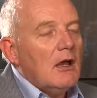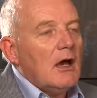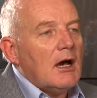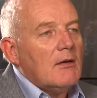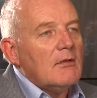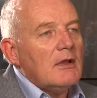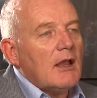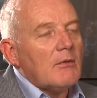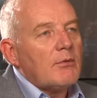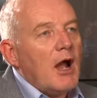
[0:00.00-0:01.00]

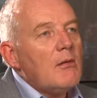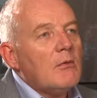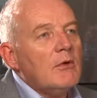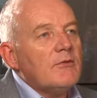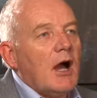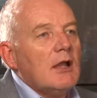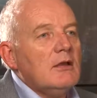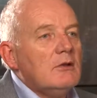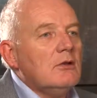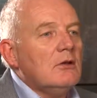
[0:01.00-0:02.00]
Now, the problem we've gotten
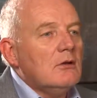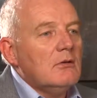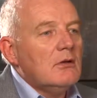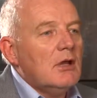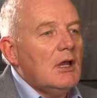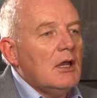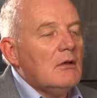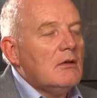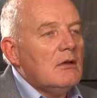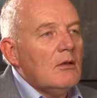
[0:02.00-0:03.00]
into
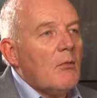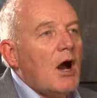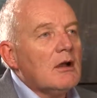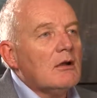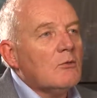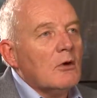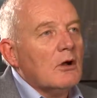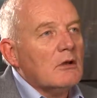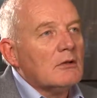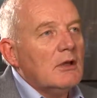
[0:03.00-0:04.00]
in the modern
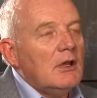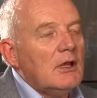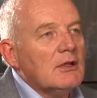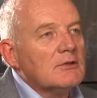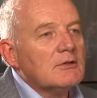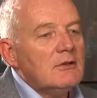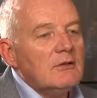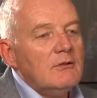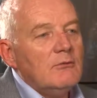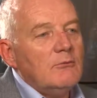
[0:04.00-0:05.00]
world is
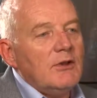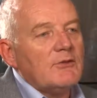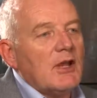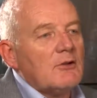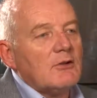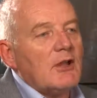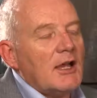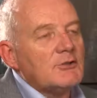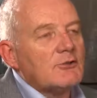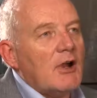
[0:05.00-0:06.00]
we've
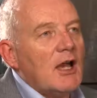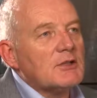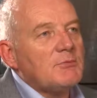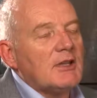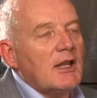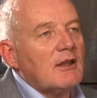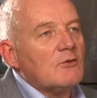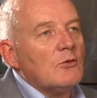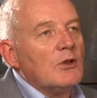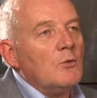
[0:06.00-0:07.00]
centralized trust, but that
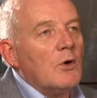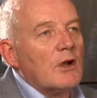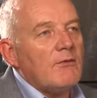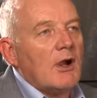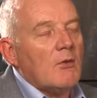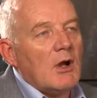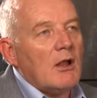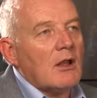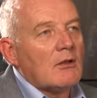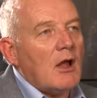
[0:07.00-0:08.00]
doesn't really work very well
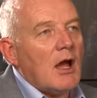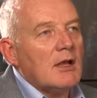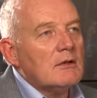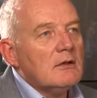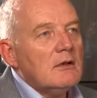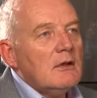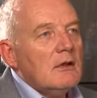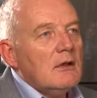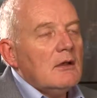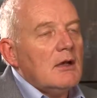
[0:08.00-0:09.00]
online.
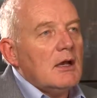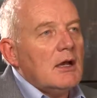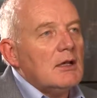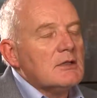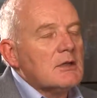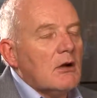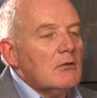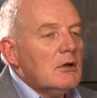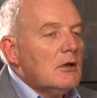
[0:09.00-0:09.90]
And so